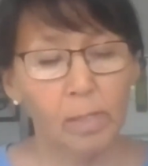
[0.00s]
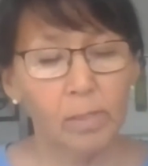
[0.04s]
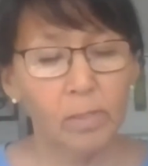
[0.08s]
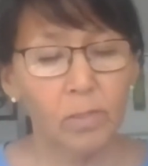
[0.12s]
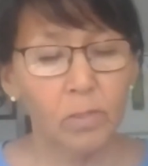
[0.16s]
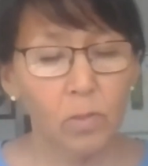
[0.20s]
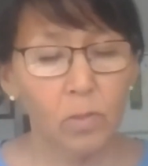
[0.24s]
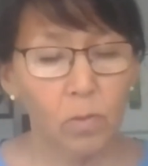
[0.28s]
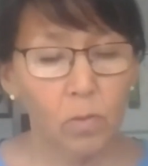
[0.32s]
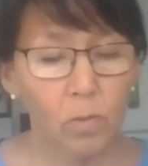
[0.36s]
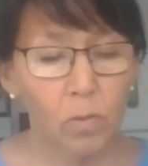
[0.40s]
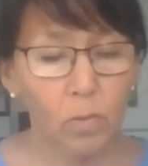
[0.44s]

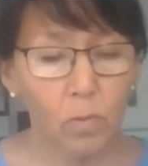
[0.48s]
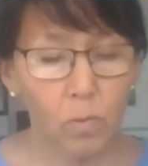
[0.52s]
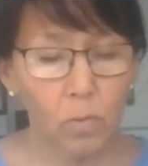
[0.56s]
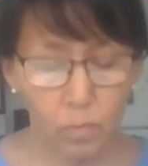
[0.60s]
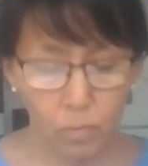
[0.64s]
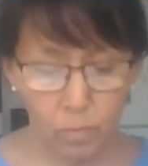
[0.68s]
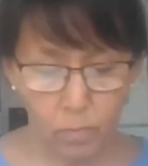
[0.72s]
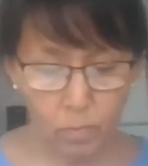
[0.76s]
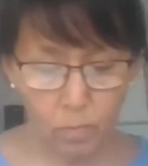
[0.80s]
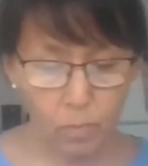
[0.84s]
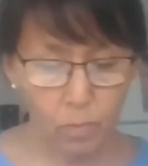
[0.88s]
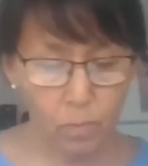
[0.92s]
So
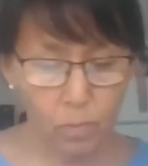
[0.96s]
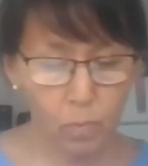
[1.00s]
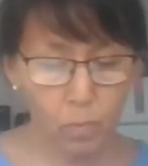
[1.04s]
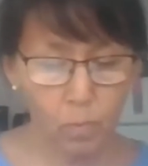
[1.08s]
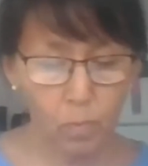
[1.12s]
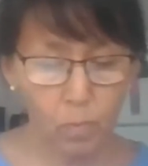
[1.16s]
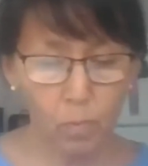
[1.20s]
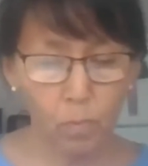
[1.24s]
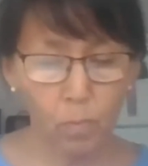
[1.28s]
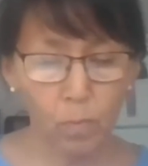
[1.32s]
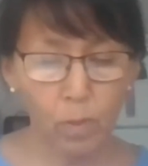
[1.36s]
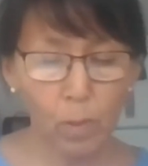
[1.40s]

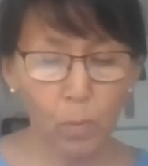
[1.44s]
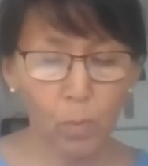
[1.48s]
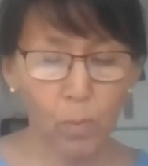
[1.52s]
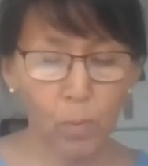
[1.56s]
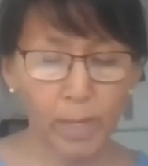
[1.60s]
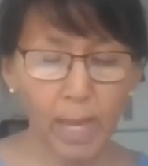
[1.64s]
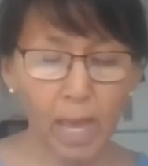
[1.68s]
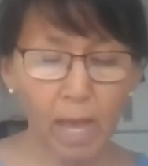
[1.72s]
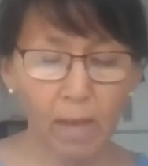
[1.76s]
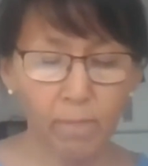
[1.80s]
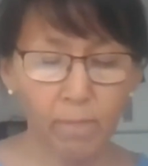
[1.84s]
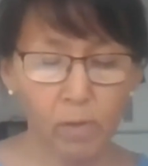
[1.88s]
what
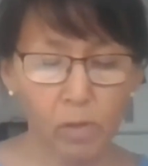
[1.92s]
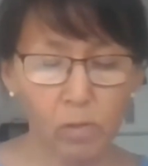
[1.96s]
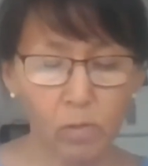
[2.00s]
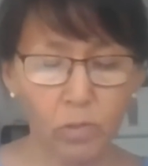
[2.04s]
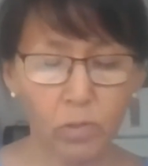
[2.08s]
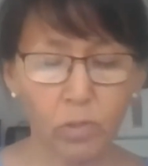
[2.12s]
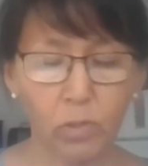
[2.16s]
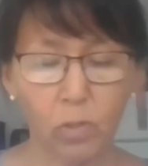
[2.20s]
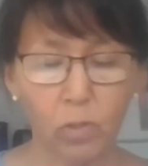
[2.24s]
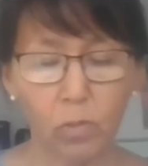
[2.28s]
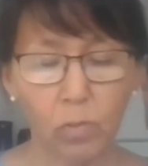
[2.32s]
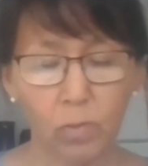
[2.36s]
we have
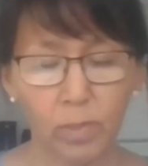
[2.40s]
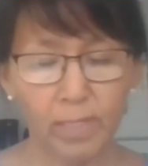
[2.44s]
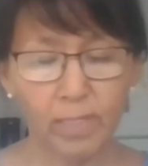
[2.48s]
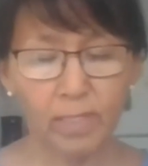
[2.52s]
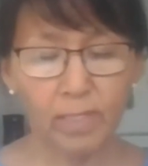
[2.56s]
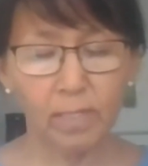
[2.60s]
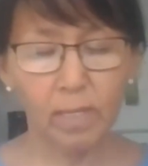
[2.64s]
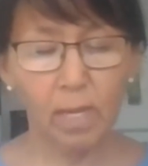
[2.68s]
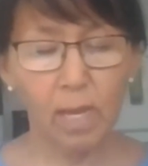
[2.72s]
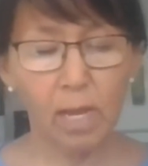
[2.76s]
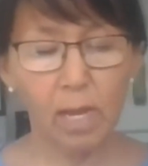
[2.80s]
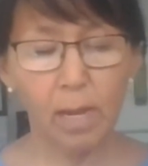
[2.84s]
also
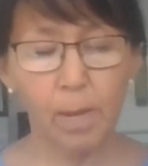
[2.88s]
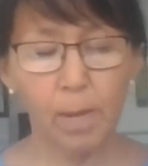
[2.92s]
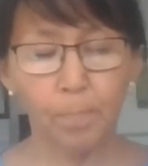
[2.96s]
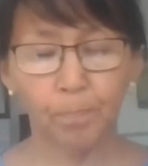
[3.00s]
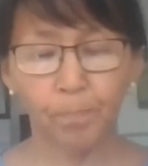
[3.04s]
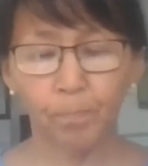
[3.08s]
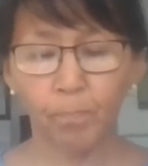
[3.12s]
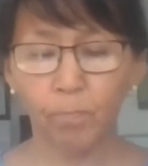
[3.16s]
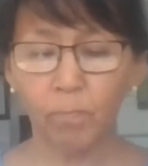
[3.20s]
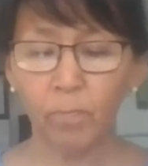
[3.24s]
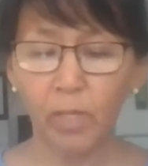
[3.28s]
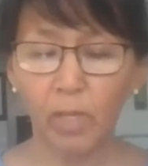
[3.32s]
is
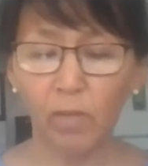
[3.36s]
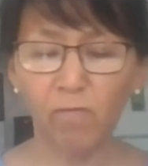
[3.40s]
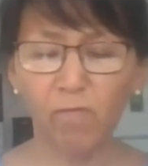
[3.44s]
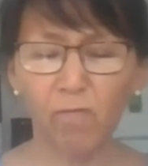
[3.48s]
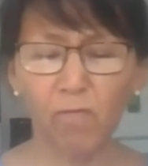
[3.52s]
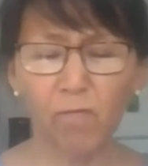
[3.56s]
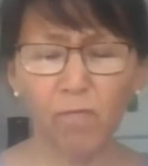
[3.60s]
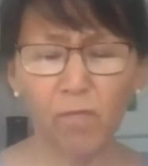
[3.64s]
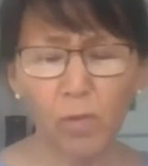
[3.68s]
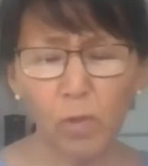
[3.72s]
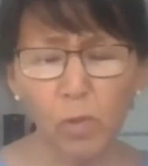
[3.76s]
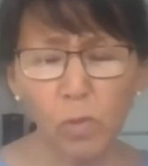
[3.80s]

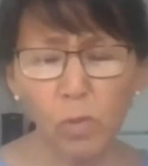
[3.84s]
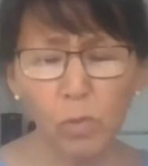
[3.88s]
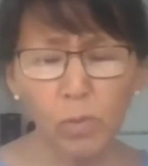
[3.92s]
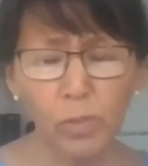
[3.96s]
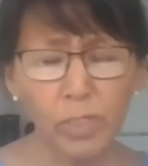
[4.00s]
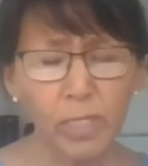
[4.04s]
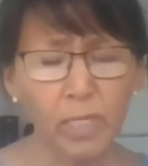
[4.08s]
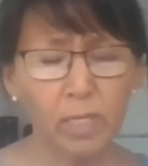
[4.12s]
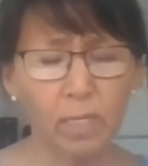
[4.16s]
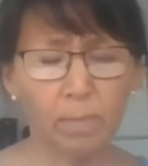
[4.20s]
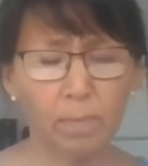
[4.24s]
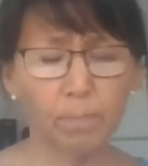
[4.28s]

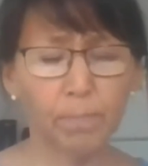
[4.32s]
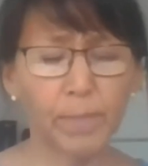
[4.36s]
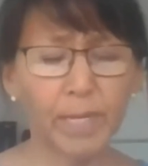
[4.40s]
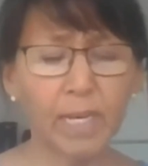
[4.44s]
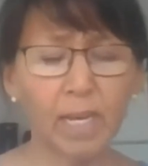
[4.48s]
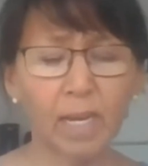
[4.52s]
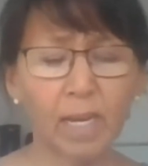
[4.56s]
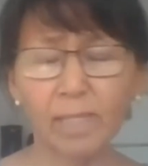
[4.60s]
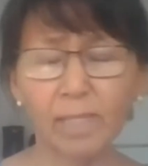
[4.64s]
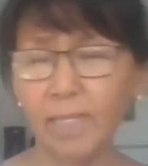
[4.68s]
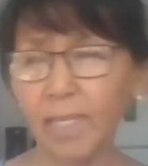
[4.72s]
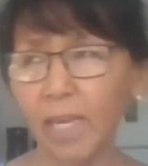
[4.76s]
food,
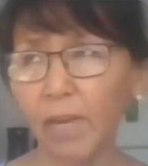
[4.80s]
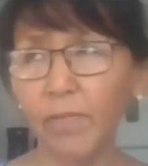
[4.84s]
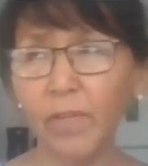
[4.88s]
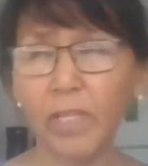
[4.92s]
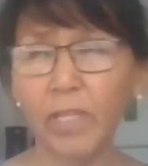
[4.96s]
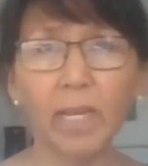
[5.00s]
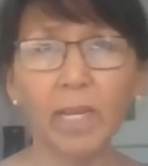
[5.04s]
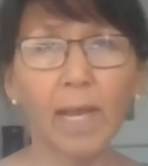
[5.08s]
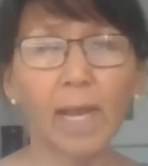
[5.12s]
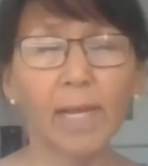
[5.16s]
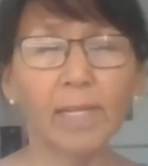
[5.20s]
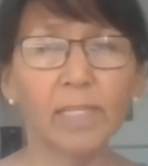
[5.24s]
because
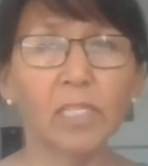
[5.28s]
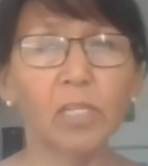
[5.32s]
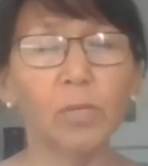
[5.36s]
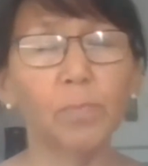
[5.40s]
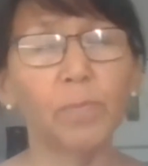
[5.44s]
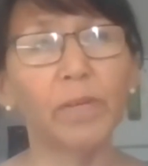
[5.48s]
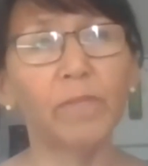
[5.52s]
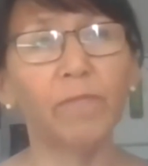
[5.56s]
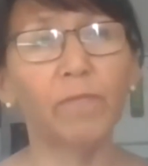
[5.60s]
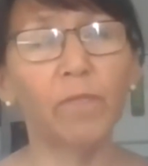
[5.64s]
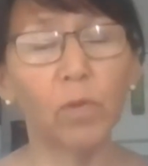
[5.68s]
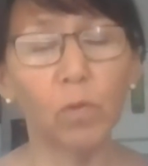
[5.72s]
everything has to
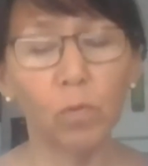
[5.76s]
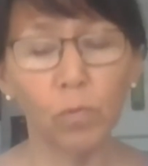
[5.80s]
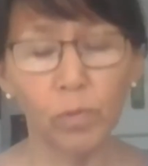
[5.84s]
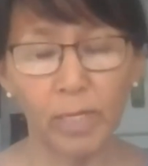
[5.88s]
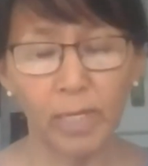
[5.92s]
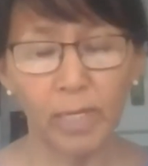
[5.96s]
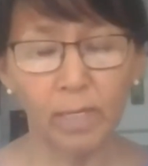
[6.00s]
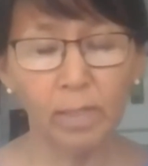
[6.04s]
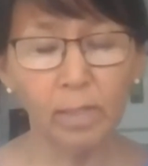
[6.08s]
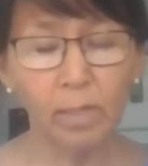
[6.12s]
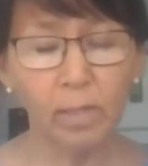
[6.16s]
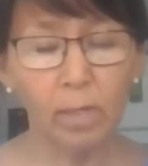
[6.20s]
be flown
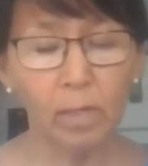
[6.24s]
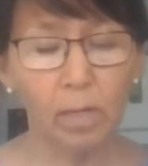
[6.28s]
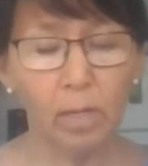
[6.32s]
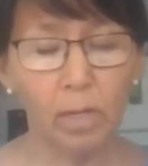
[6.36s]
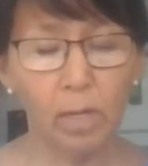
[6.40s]
in.